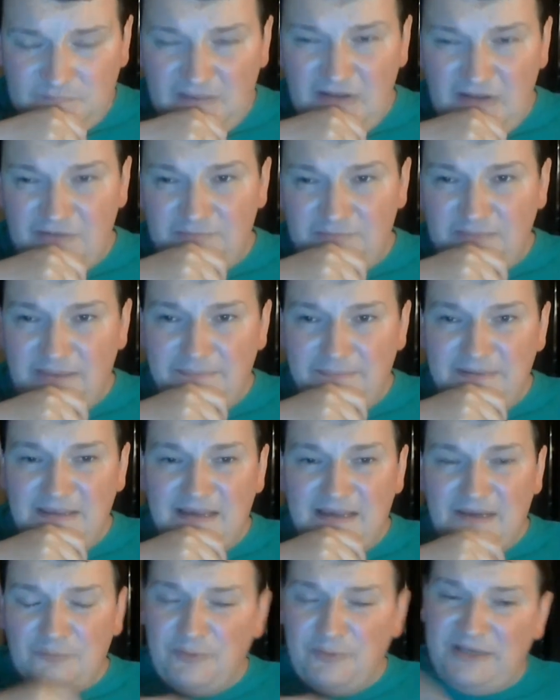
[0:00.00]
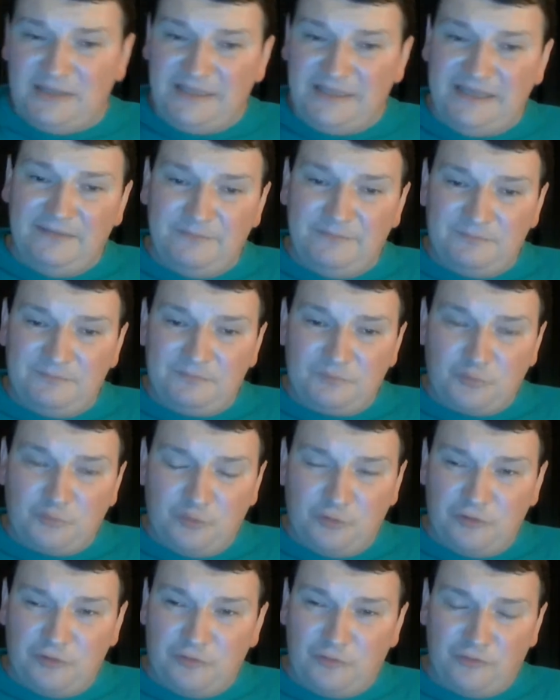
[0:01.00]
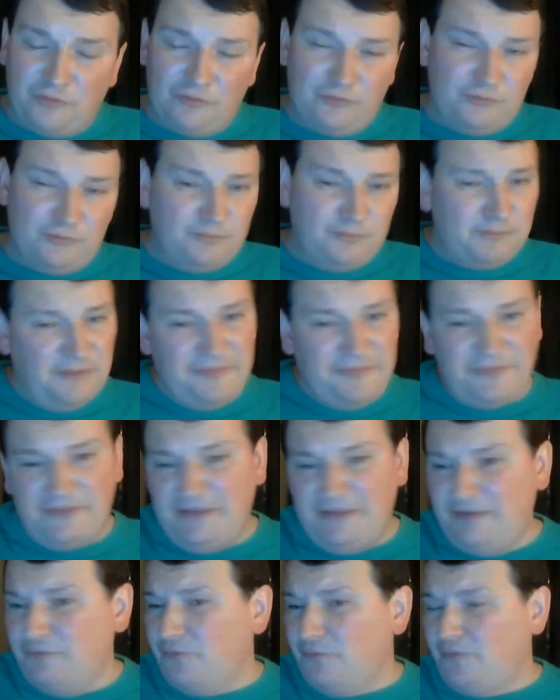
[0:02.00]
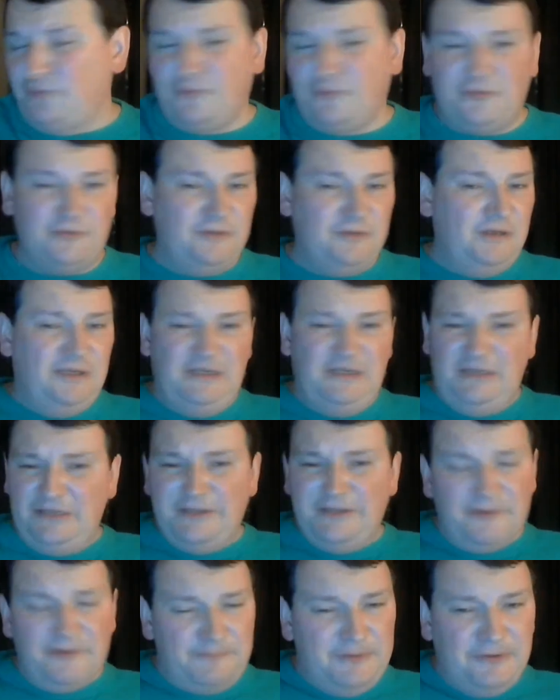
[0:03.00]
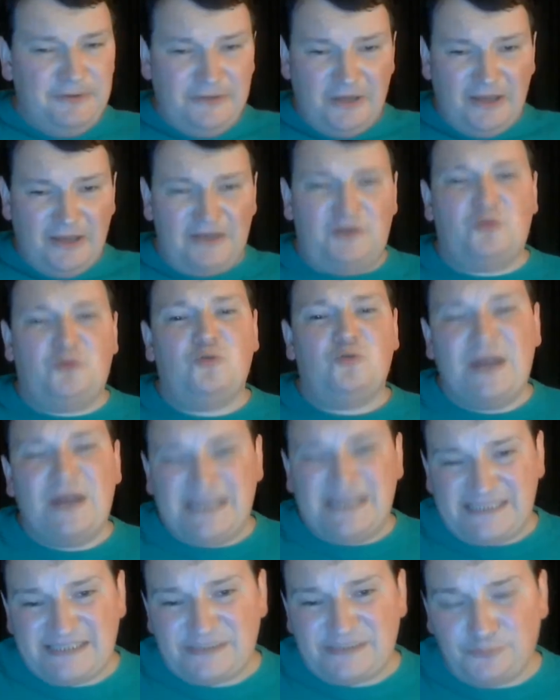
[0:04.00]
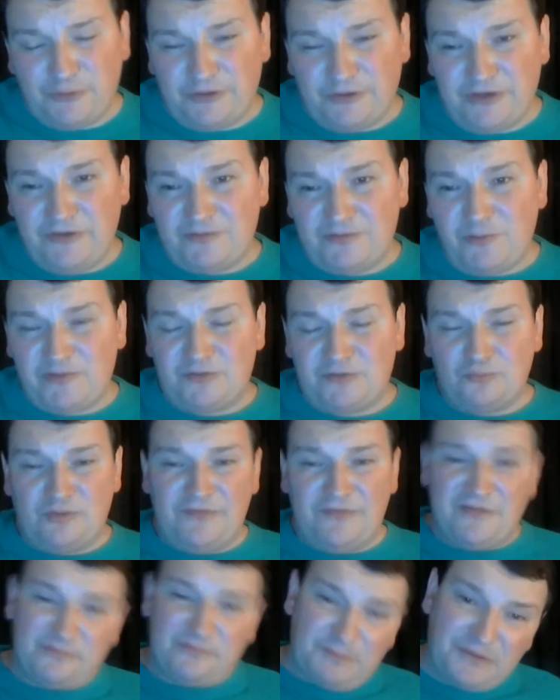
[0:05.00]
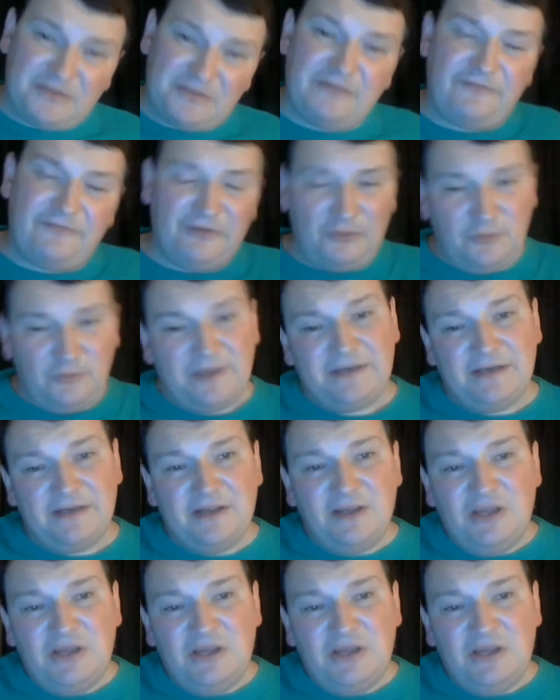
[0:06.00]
maybe weekly or monthly or periodic quests where you're supposed to run the specific one.